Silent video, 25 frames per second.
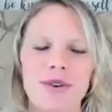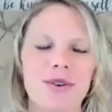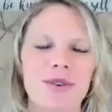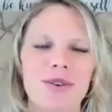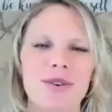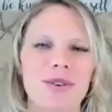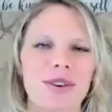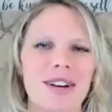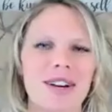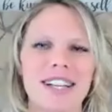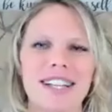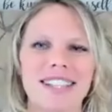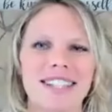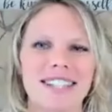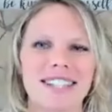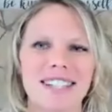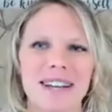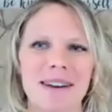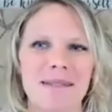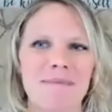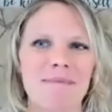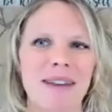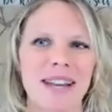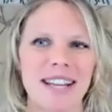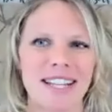it's
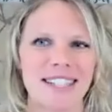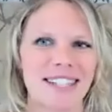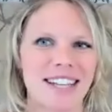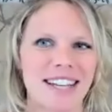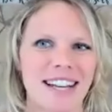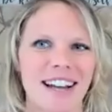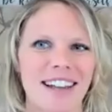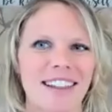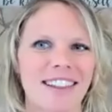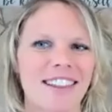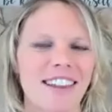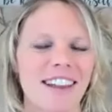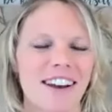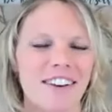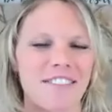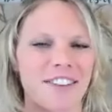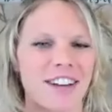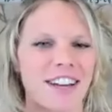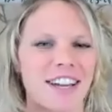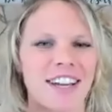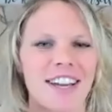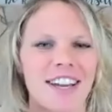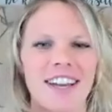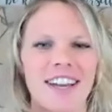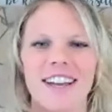amazing. I love
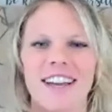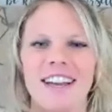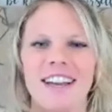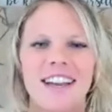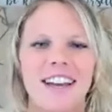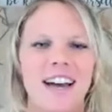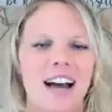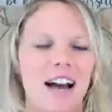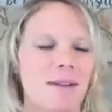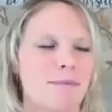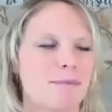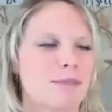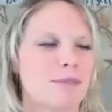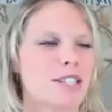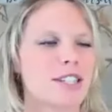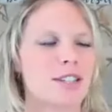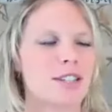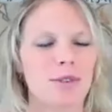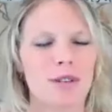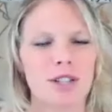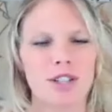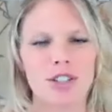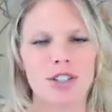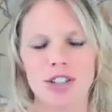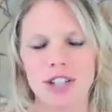it. I'm
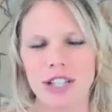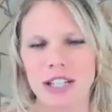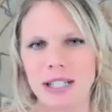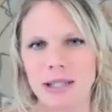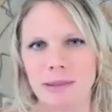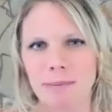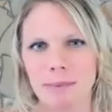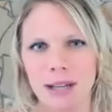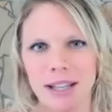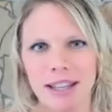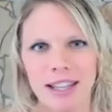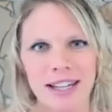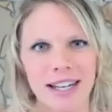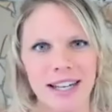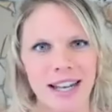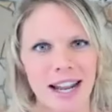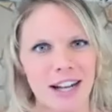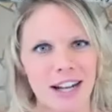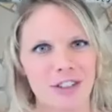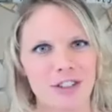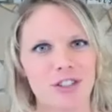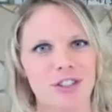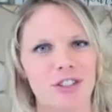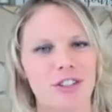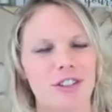so intrigued by the
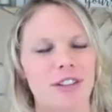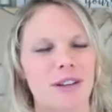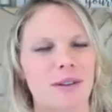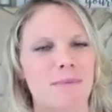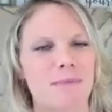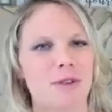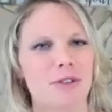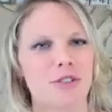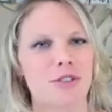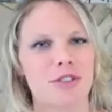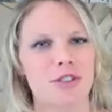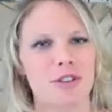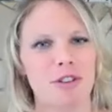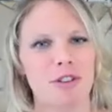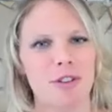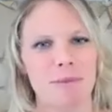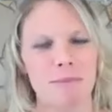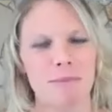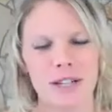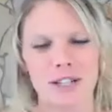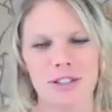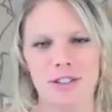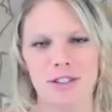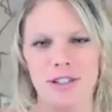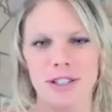natural, the emotional, the
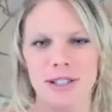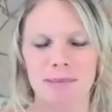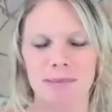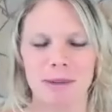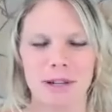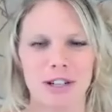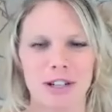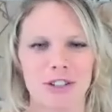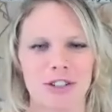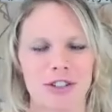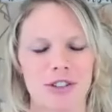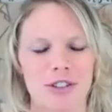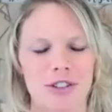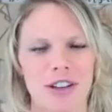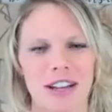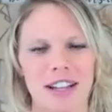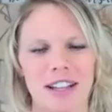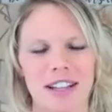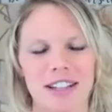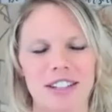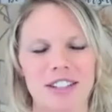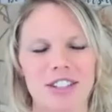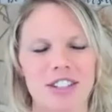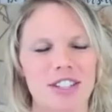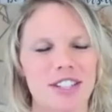mental, the spiritual. I
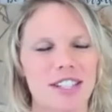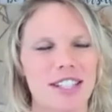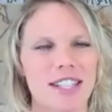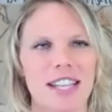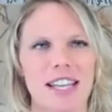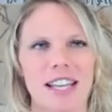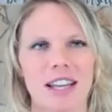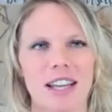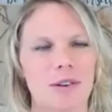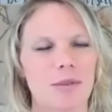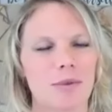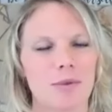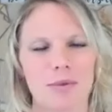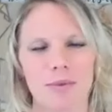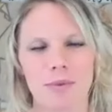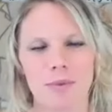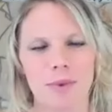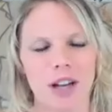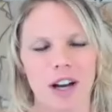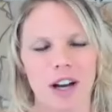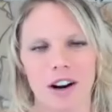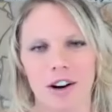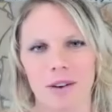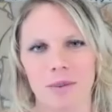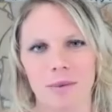just think
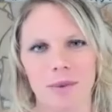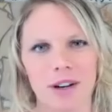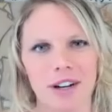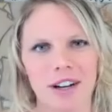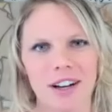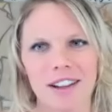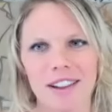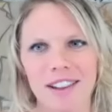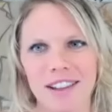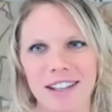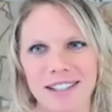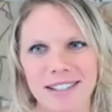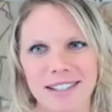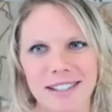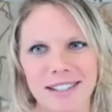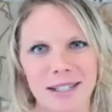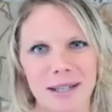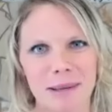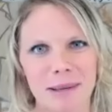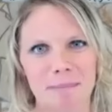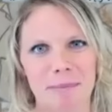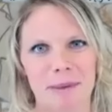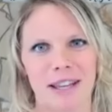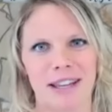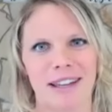we're
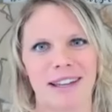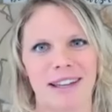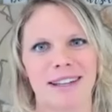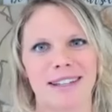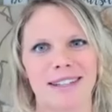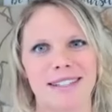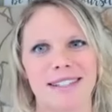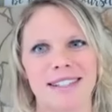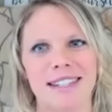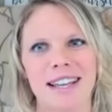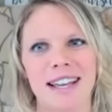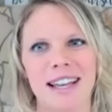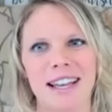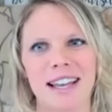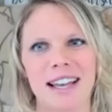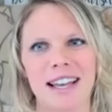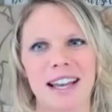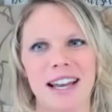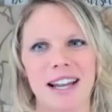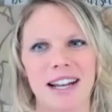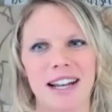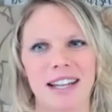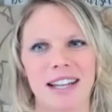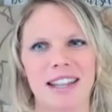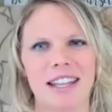holistic beings.
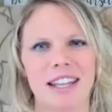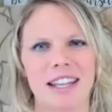And I think